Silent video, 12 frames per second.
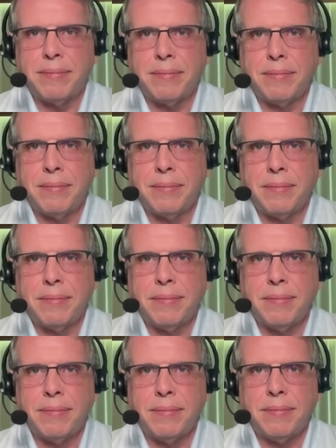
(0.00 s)
Uh,
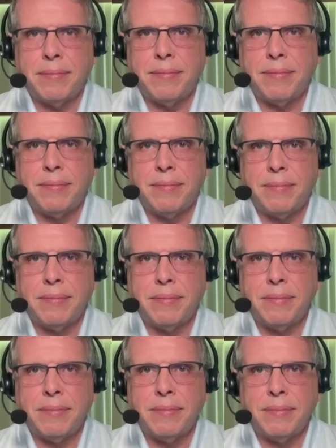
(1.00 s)
Sean, turning to you,
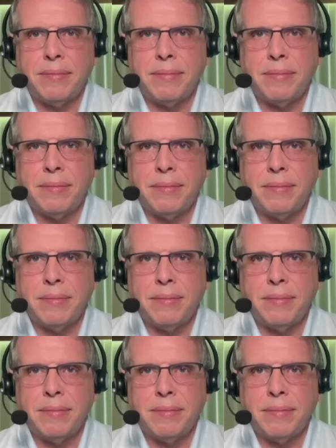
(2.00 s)
what are your thoughts on